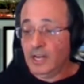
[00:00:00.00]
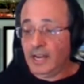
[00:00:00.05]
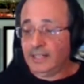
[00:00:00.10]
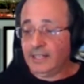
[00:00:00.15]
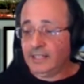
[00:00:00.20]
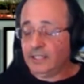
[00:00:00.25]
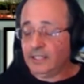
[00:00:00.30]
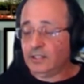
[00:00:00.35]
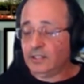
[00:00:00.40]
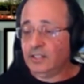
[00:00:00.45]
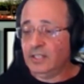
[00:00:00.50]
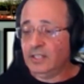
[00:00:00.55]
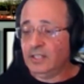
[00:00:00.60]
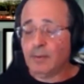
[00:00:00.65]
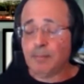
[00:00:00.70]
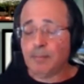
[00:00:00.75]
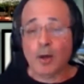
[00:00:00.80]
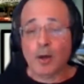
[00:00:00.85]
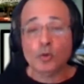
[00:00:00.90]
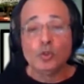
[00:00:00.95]
and it
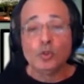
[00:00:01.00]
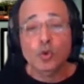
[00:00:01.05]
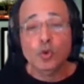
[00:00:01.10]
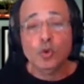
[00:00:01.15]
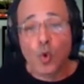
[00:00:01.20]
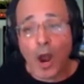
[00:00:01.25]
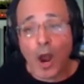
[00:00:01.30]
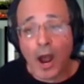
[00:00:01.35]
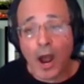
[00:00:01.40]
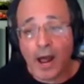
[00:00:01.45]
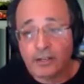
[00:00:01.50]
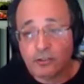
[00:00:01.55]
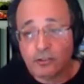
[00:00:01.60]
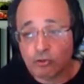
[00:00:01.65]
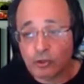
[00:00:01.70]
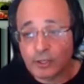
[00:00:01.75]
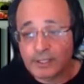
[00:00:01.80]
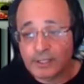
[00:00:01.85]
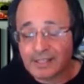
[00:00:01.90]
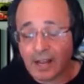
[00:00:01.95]
received about
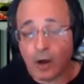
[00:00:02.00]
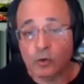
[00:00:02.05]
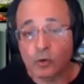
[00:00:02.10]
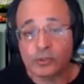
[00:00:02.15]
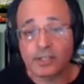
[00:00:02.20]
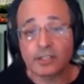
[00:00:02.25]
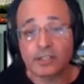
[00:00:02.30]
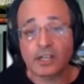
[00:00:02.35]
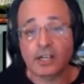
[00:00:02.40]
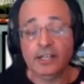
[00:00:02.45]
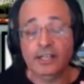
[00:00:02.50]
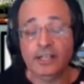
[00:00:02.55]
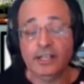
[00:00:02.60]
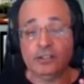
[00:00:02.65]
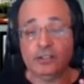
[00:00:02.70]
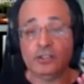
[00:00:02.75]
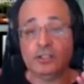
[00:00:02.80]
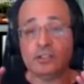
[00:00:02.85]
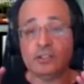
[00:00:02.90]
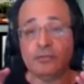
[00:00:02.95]
200,000
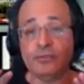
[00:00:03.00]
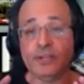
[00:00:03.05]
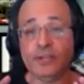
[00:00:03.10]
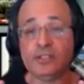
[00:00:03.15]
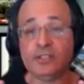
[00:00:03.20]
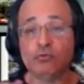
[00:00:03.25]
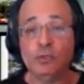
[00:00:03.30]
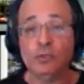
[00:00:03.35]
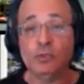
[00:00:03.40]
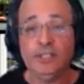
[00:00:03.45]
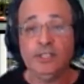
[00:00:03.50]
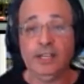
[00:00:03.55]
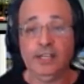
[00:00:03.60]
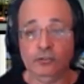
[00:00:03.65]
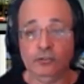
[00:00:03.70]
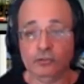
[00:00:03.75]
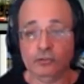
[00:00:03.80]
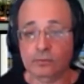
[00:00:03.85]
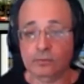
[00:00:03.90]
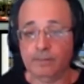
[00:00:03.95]
clicks in the first 3 days.